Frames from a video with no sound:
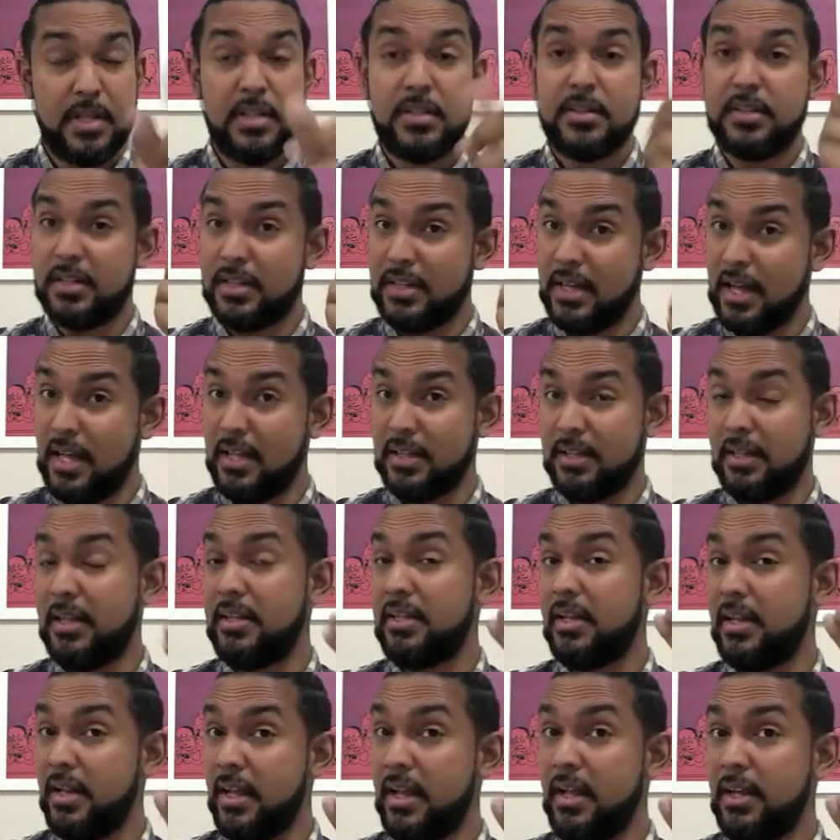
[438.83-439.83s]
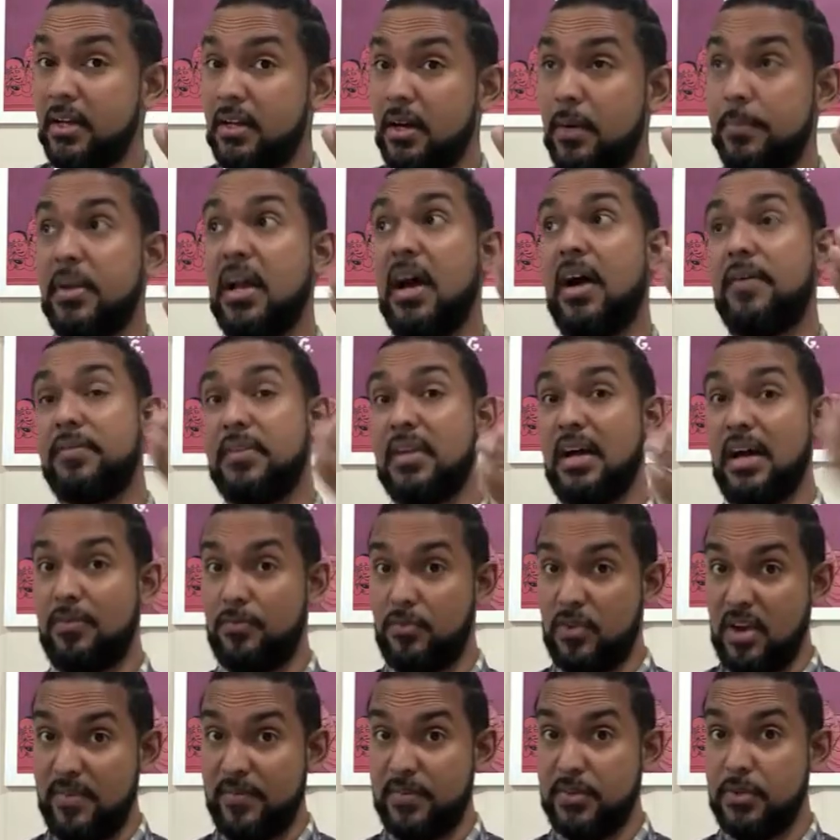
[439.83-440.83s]
To calculate net income, you have to have
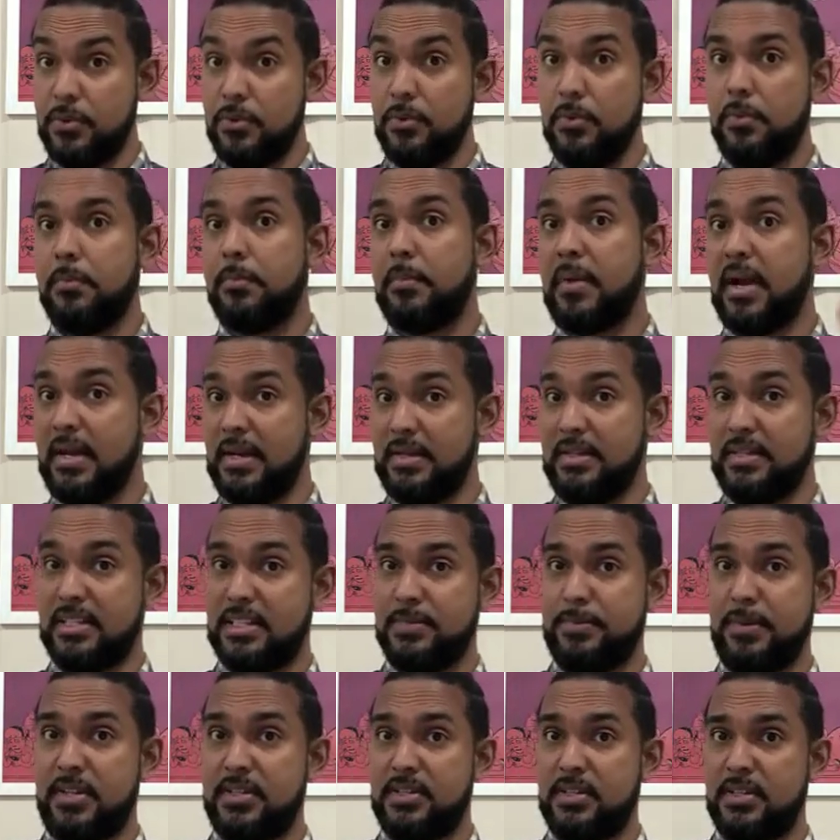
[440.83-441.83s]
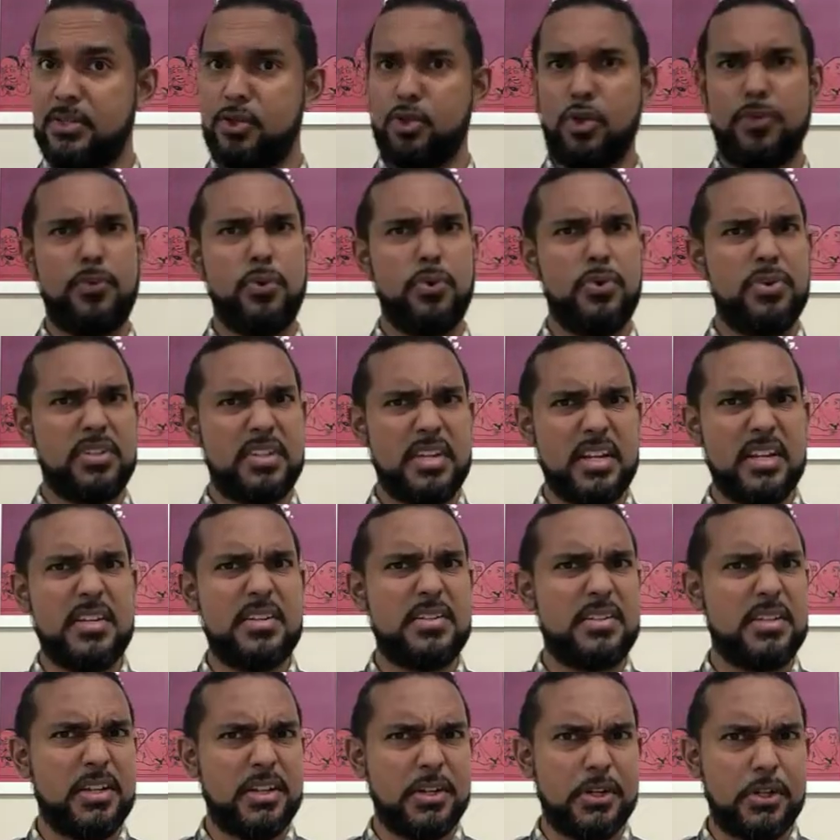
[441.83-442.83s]
revenue minus expenses. So if you
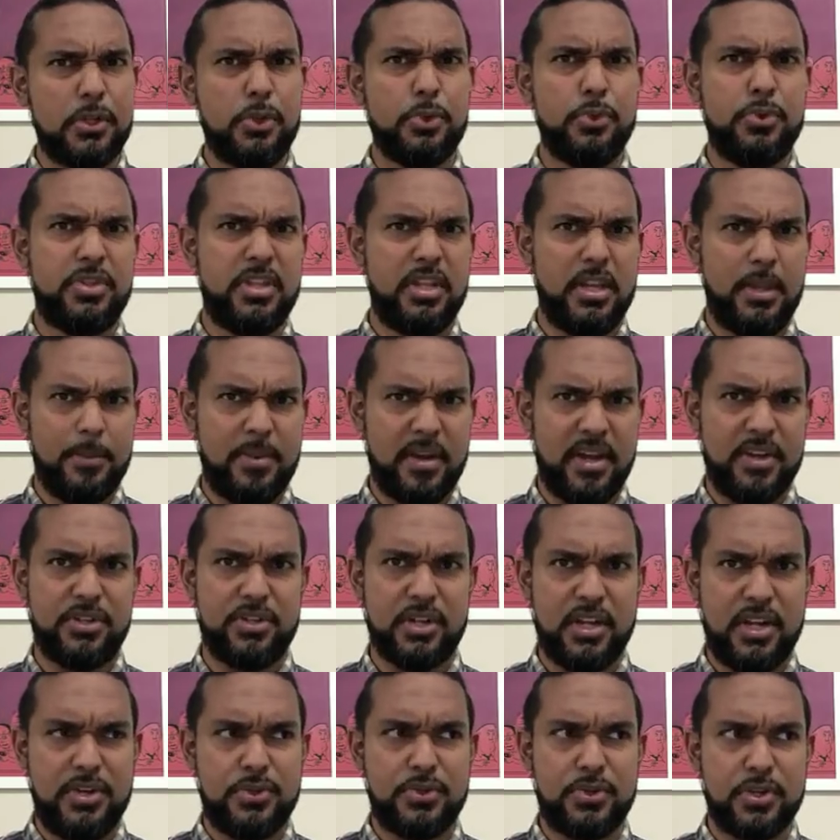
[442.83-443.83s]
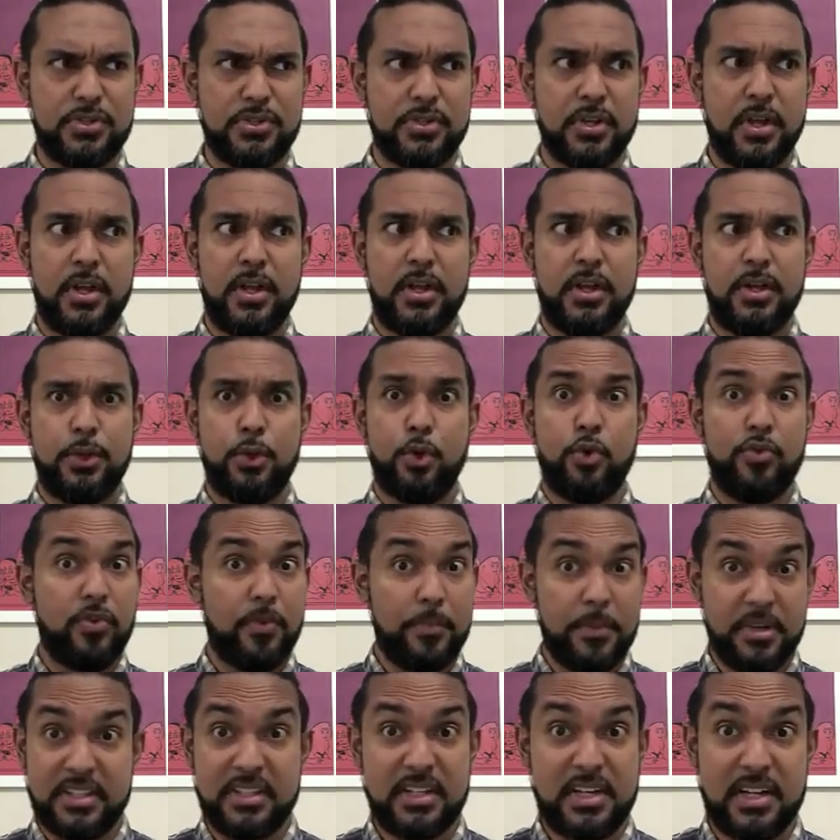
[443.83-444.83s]
didn't include the debenture interest, you've
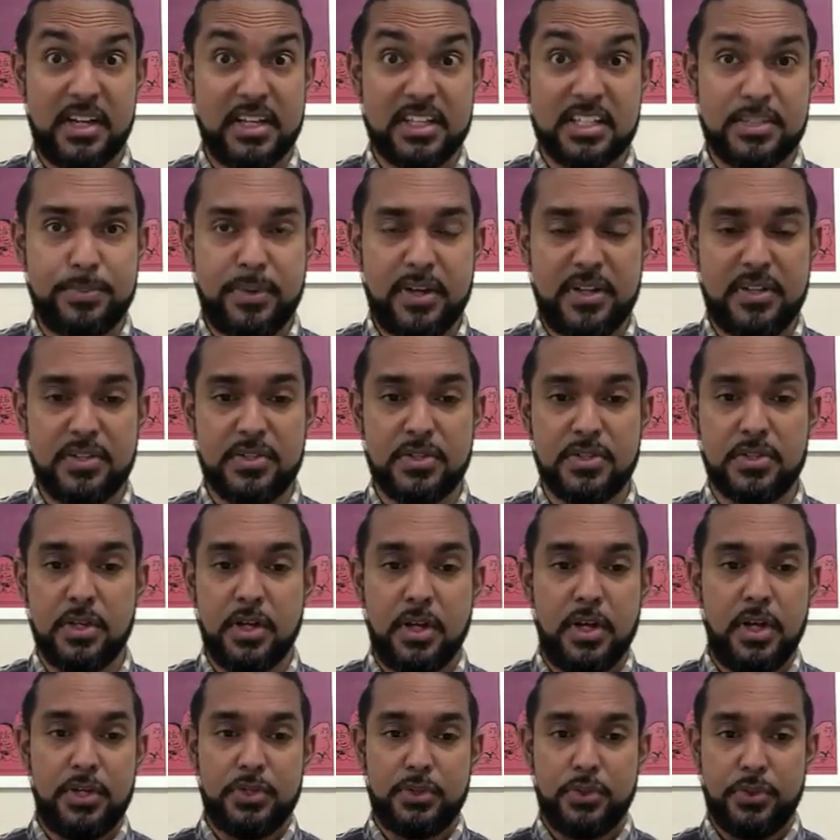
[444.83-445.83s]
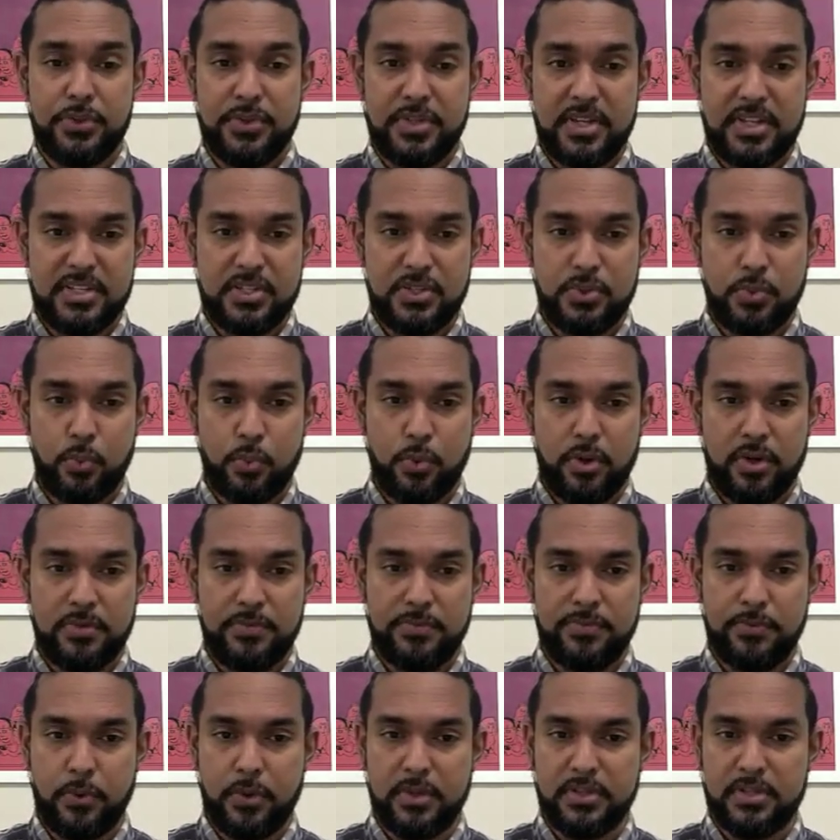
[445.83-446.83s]
omitted an expense. So this
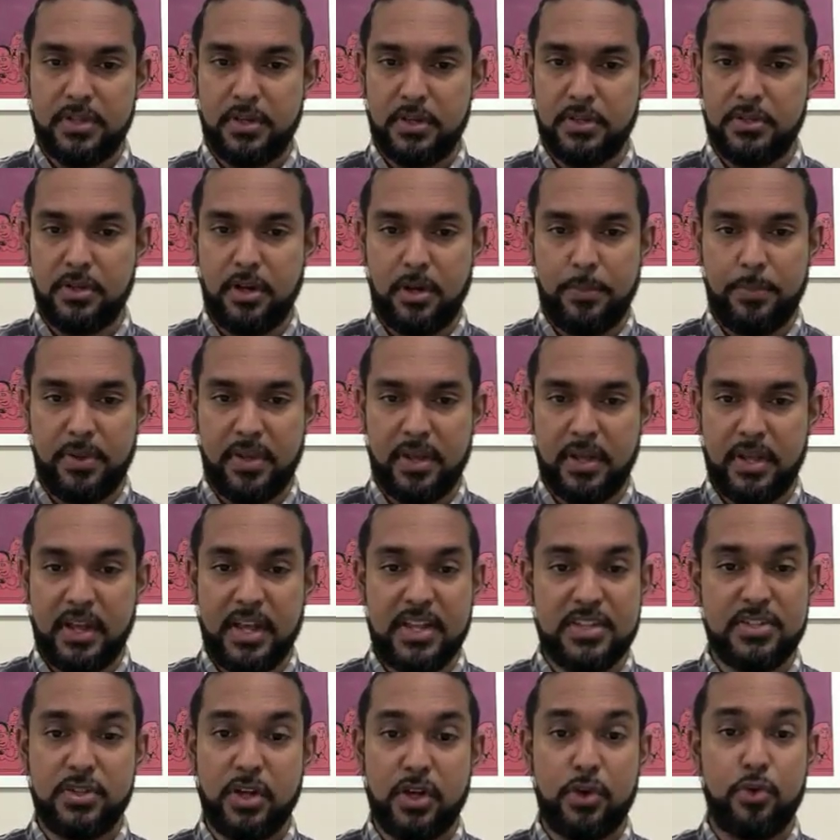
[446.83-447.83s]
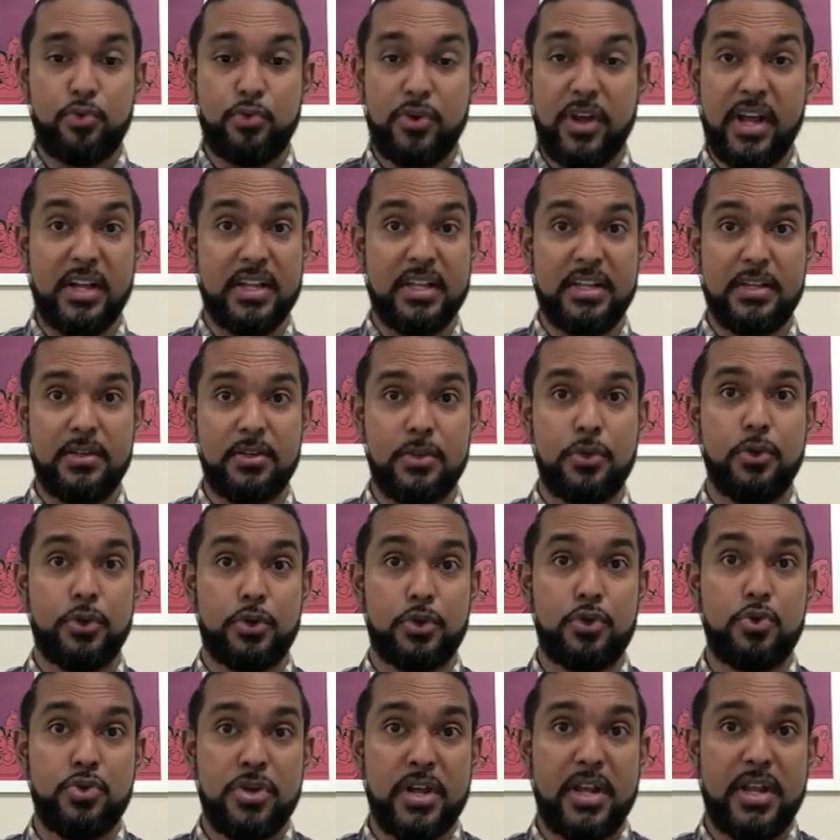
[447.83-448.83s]
140 on top here is not really your
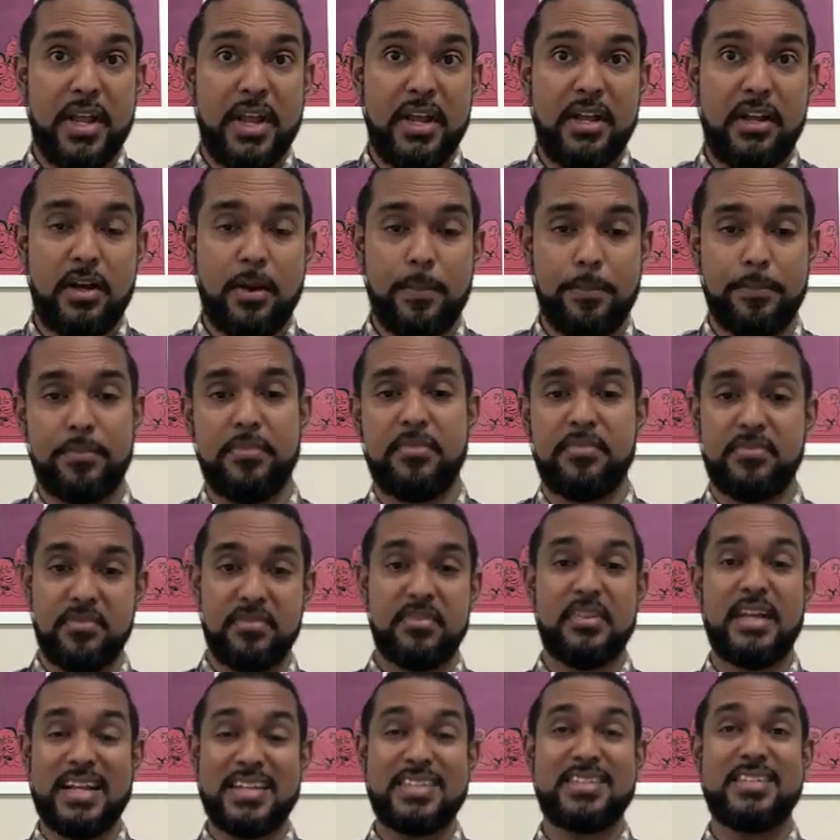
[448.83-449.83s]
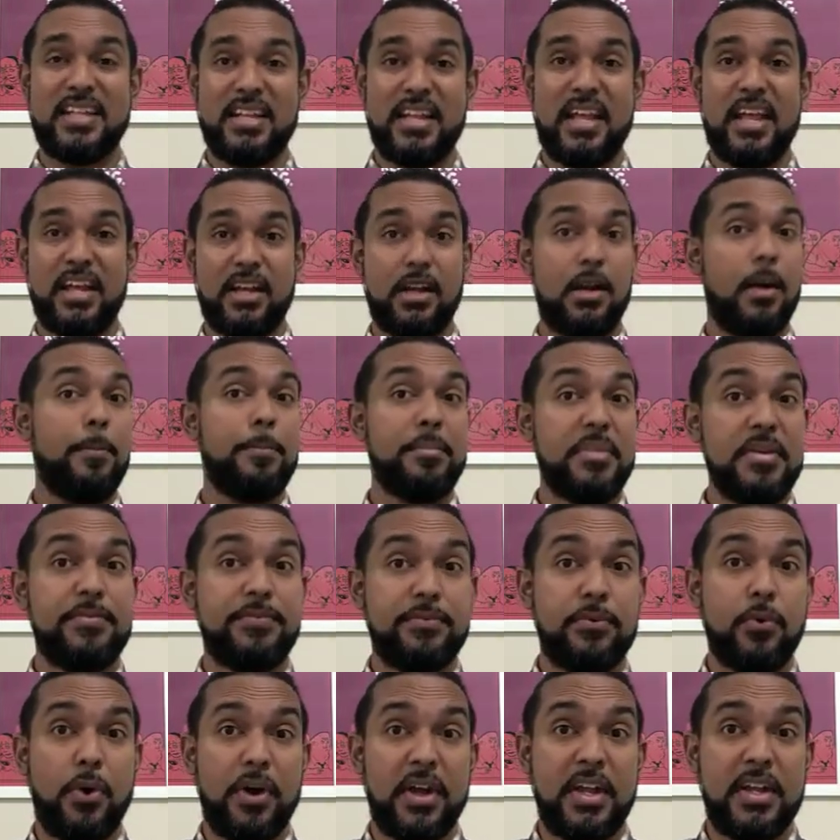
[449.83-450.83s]
true net income. That's net income
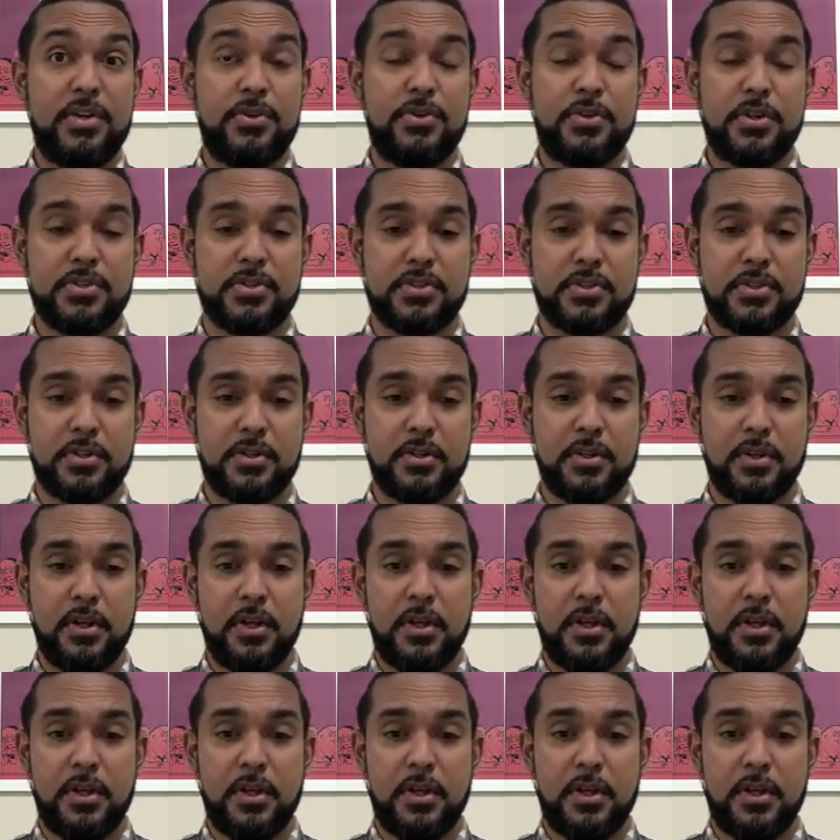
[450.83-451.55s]
before interest.